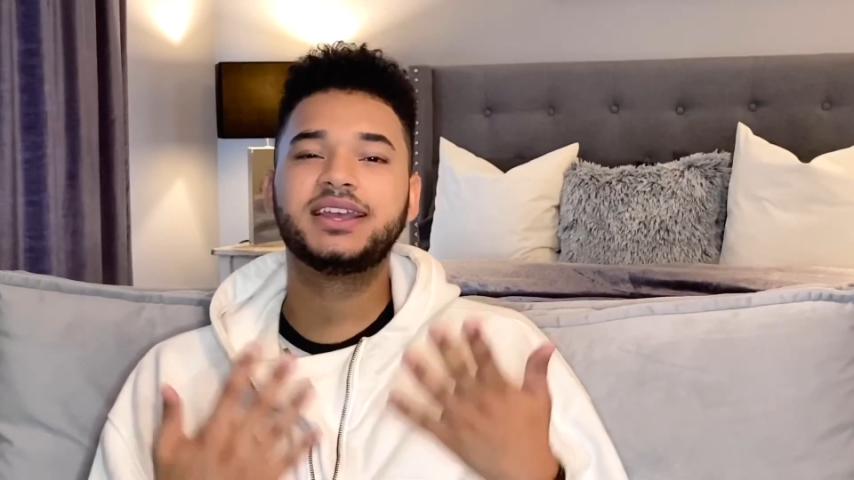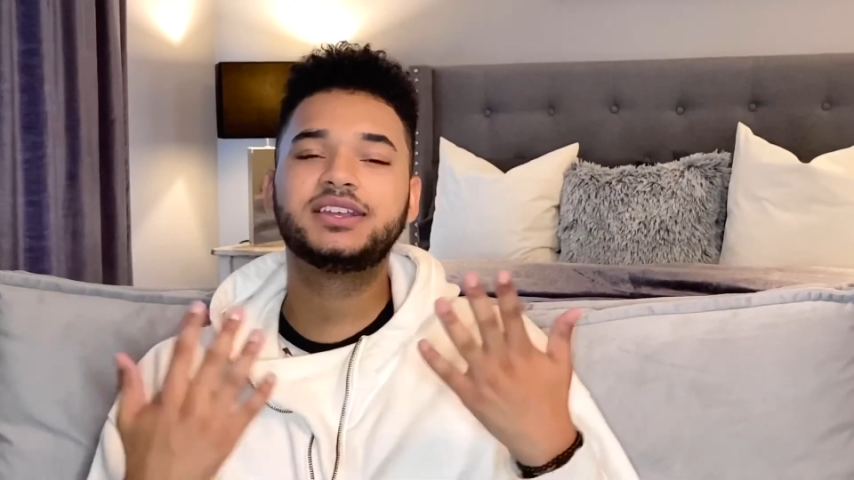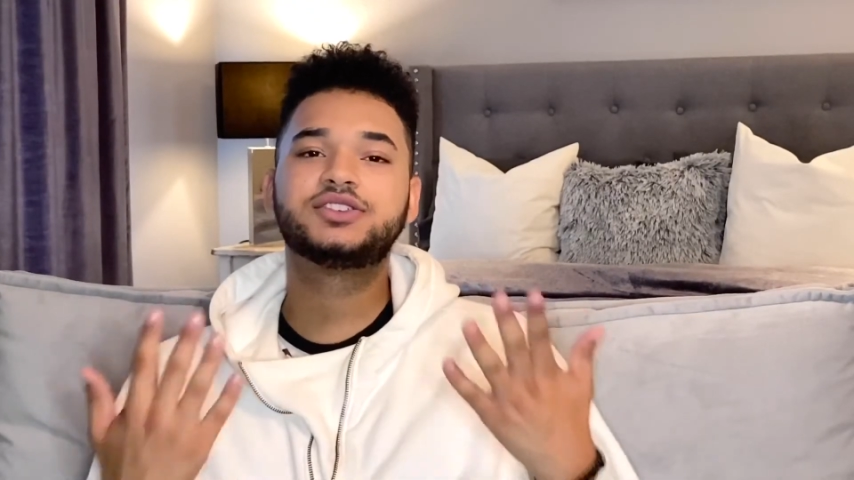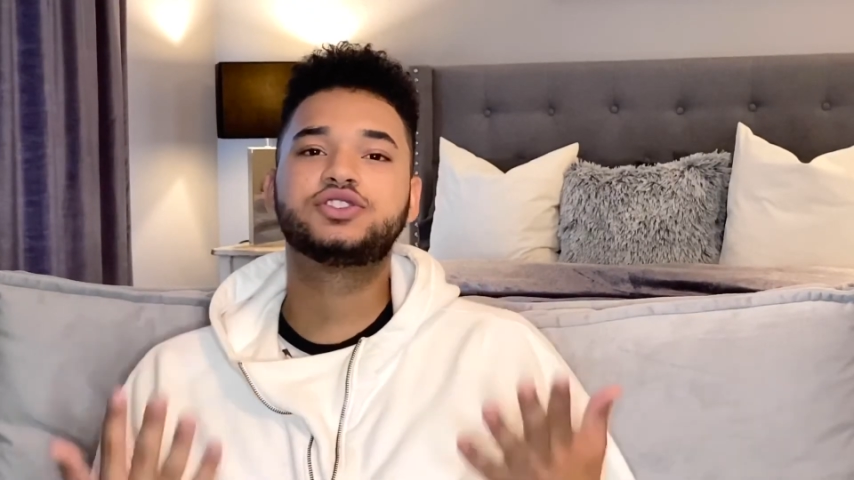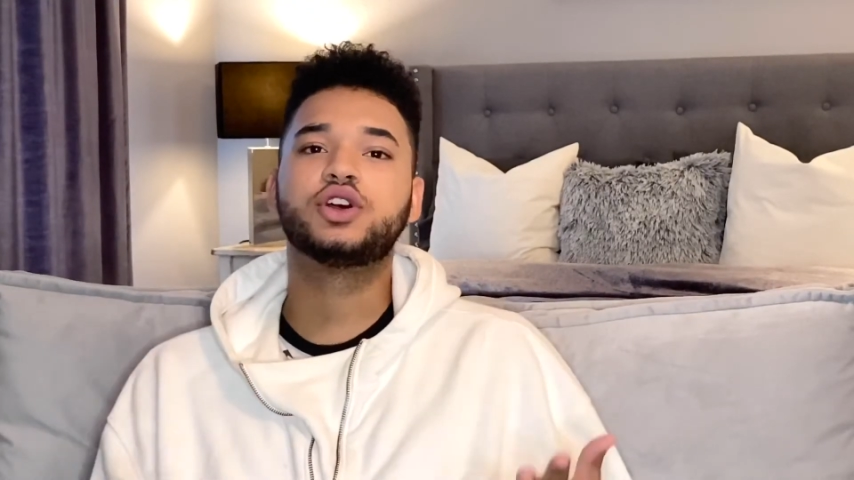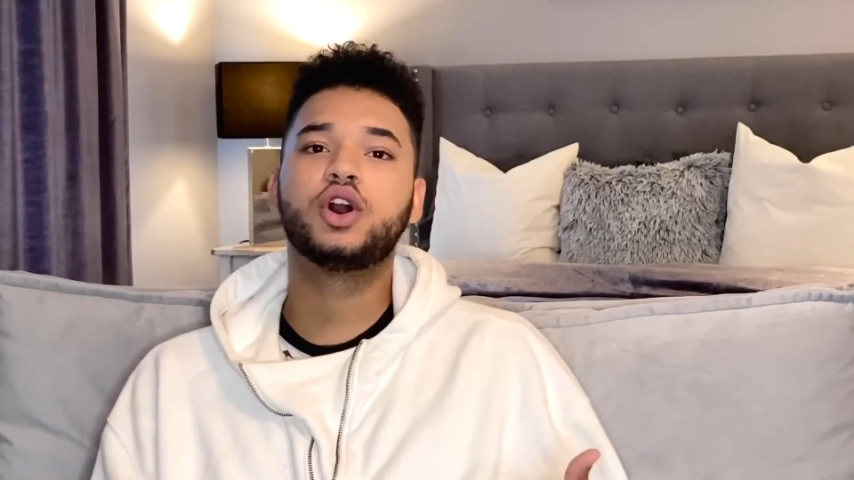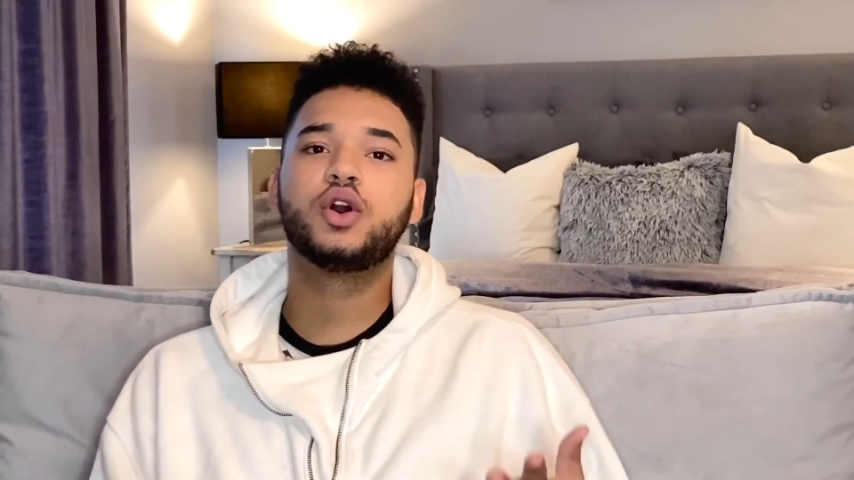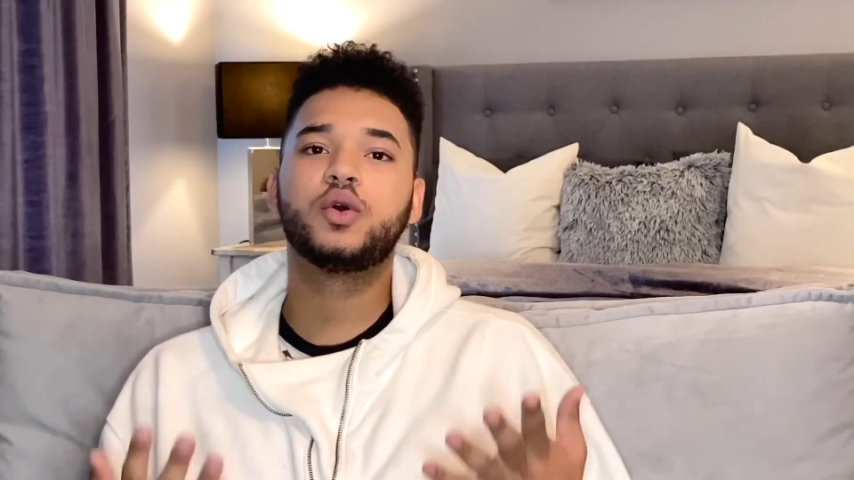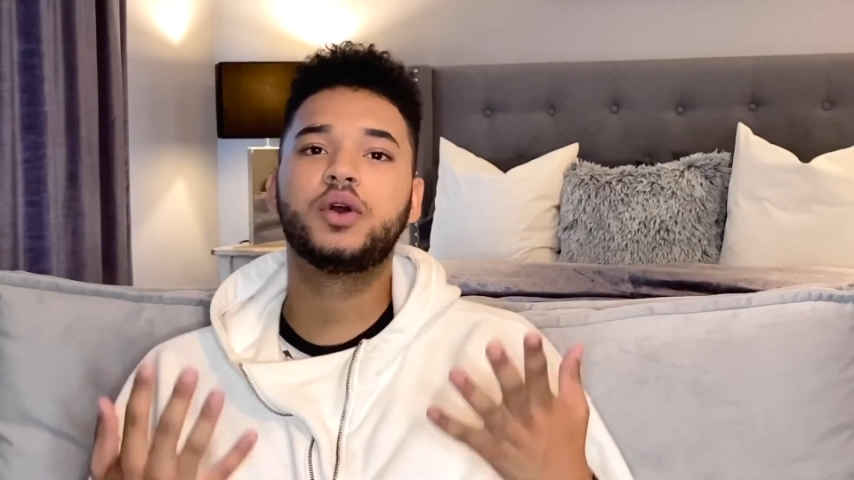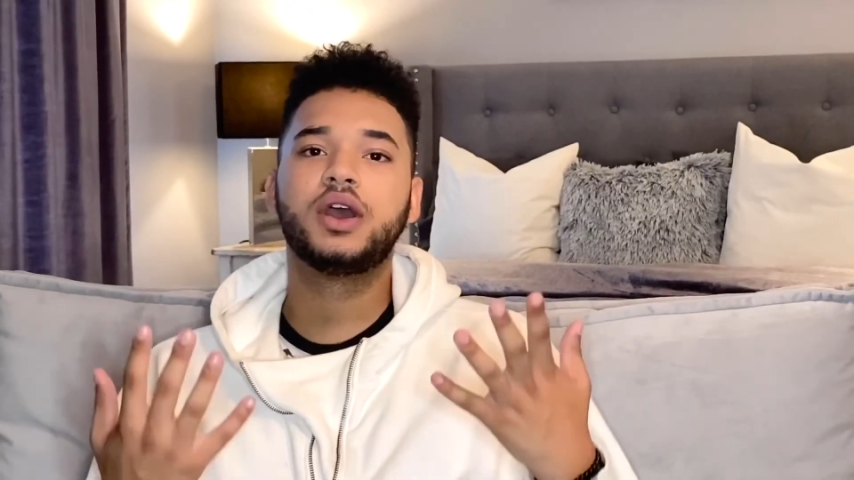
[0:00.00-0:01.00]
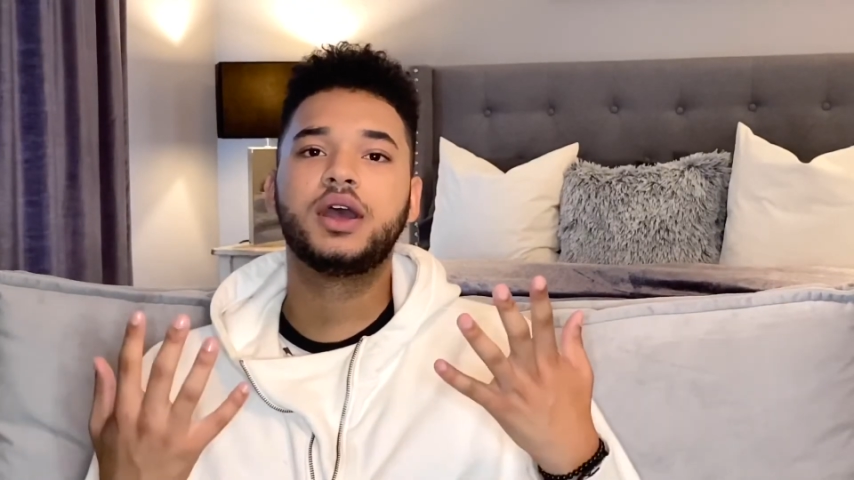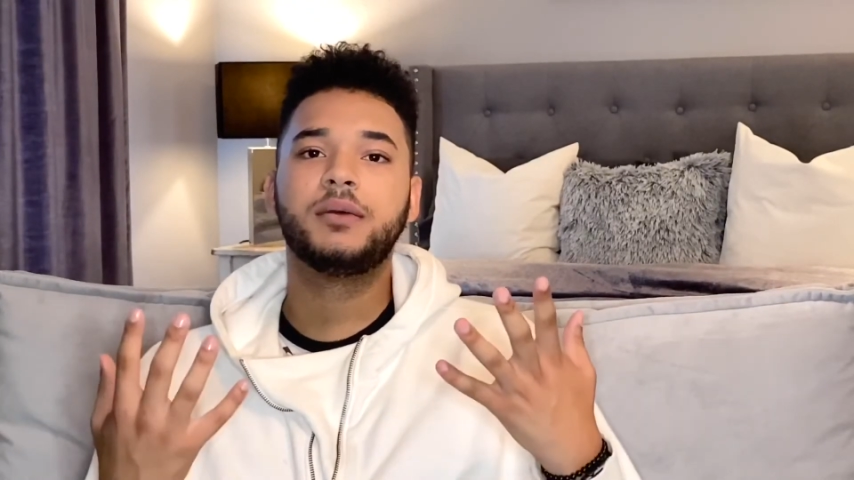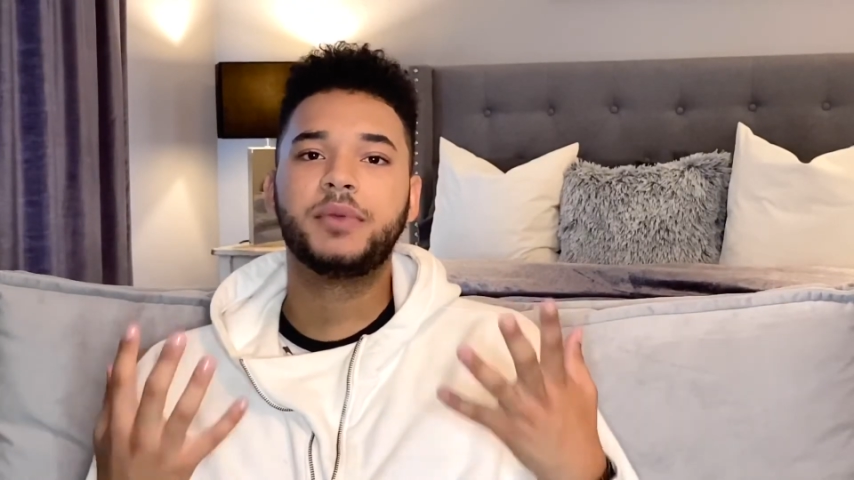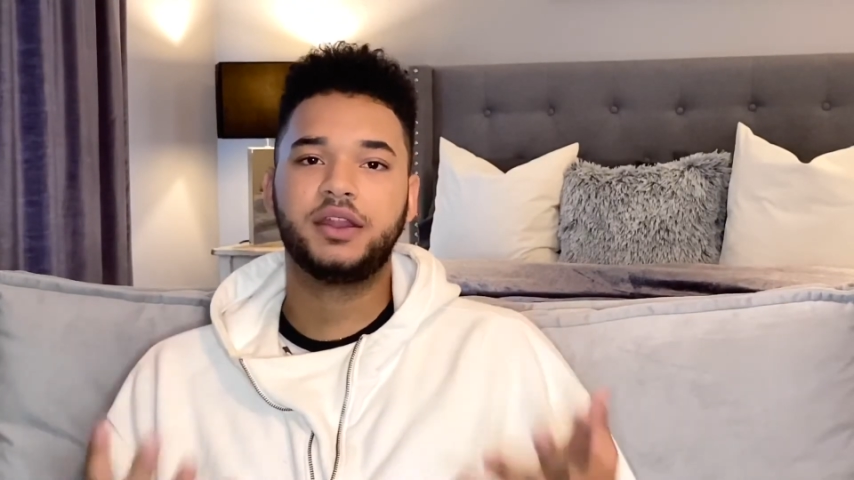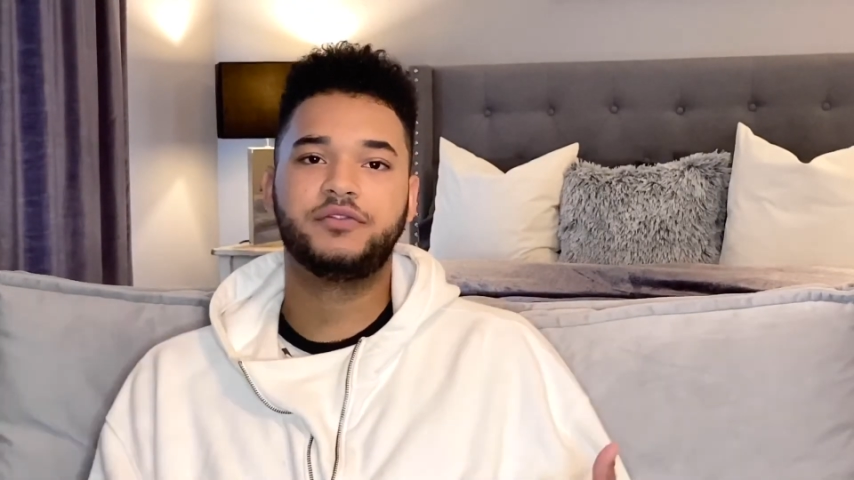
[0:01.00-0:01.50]
is so
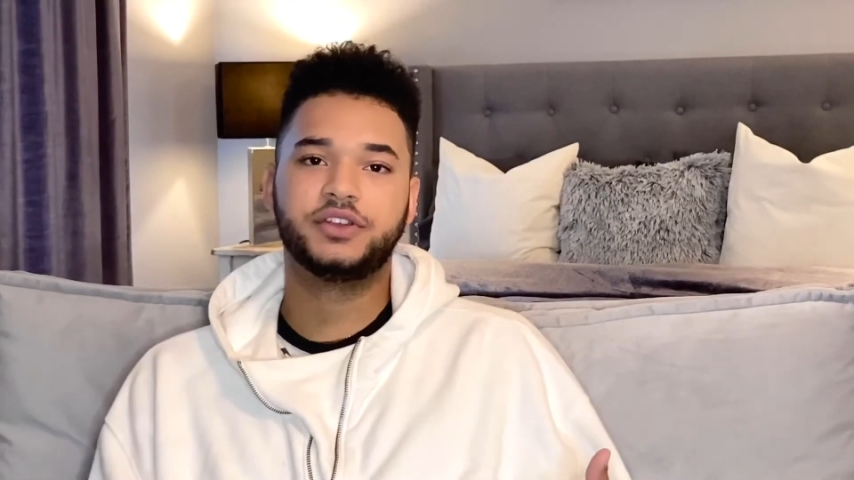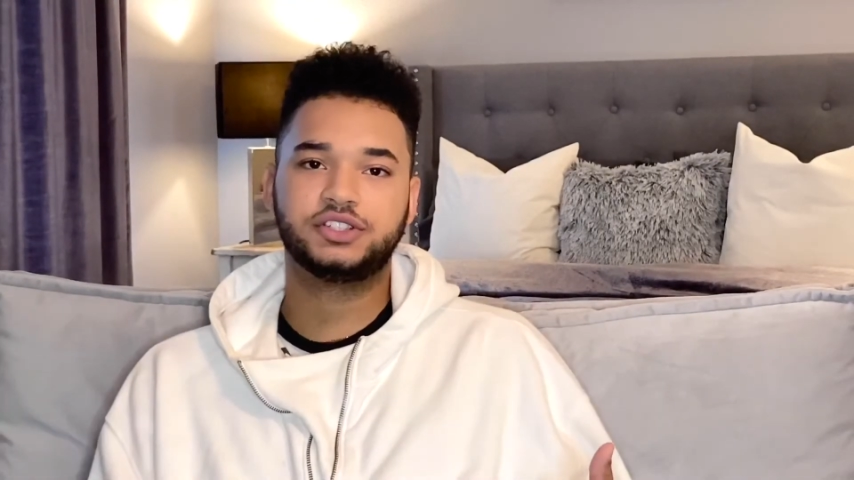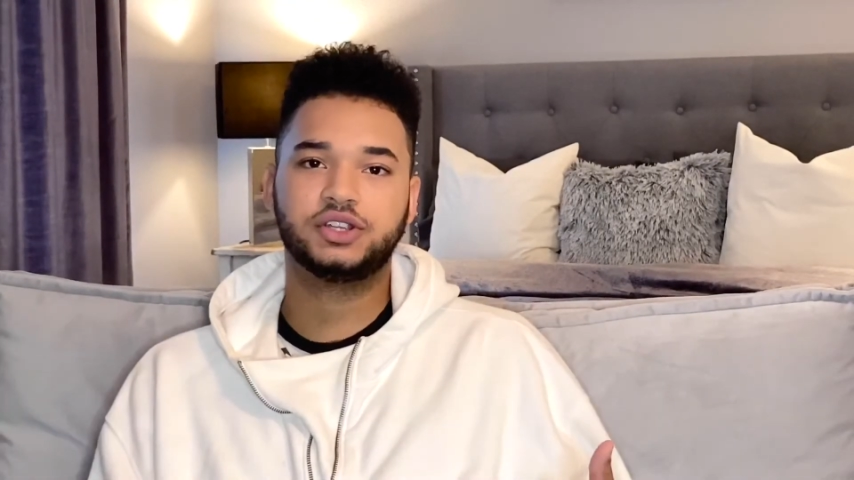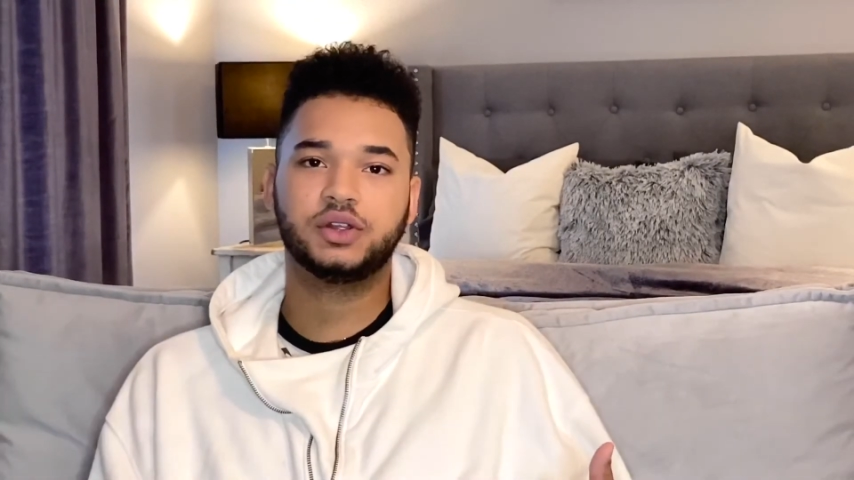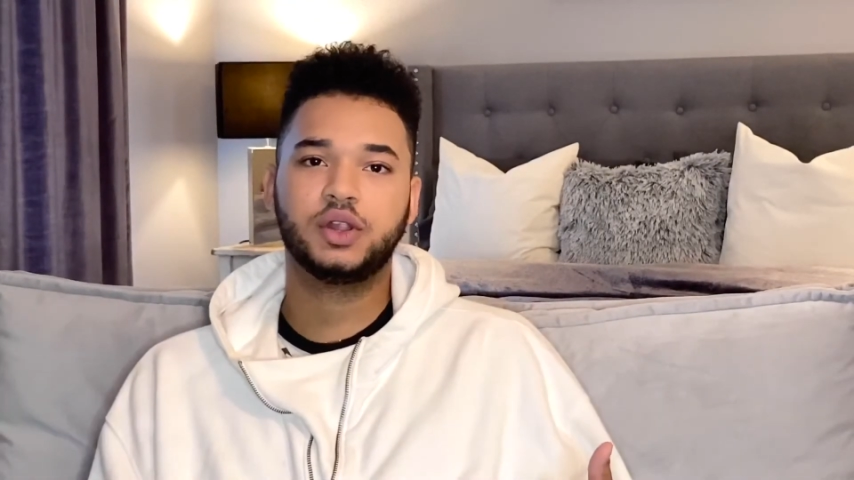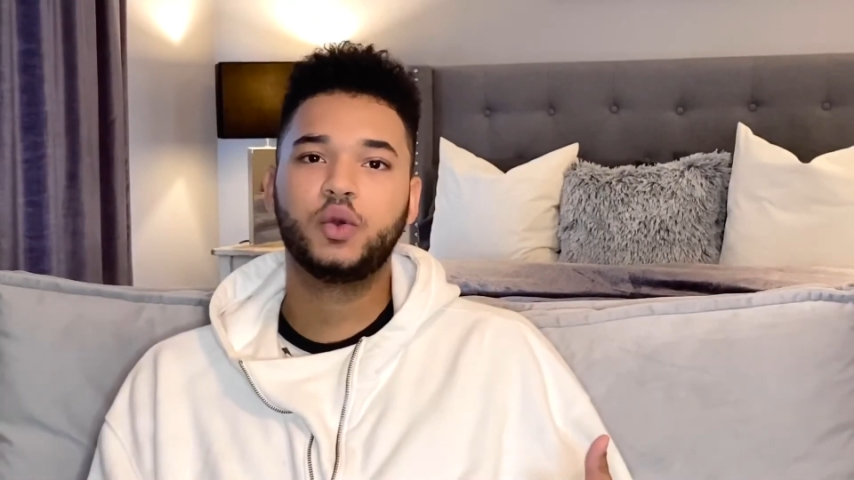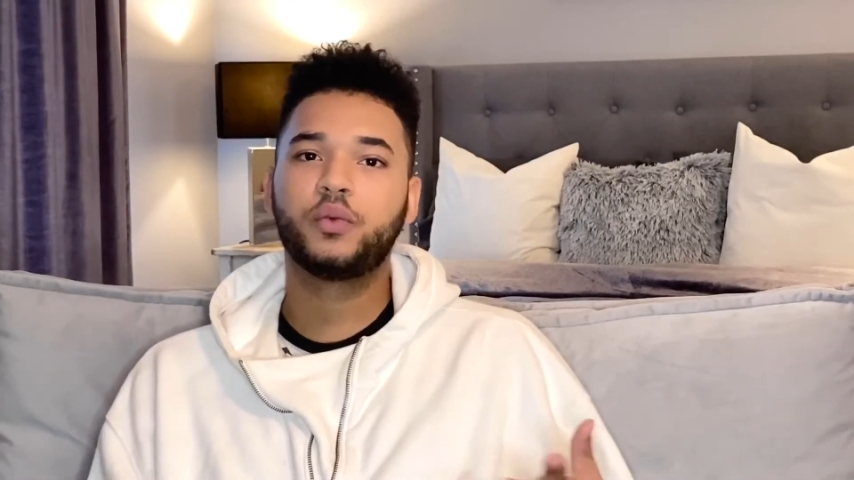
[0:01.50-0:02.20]
beneficial.